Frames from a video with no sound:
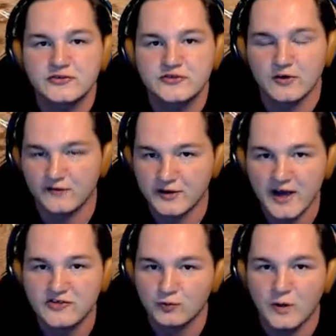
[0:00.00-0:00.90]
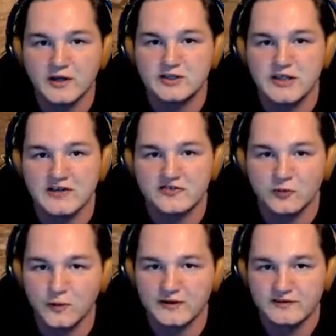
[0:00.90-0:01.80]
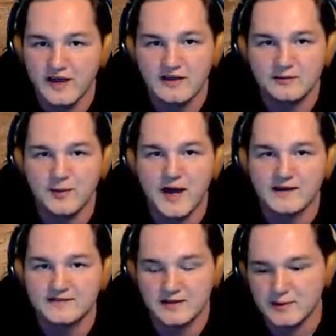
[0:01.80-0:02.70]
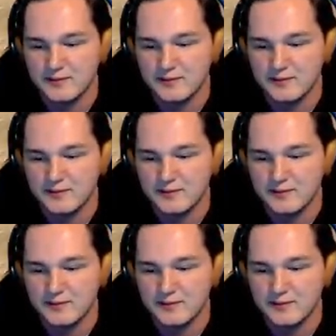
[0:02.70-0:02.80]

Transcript: So if you guys want a chance to win tank packs, and I mean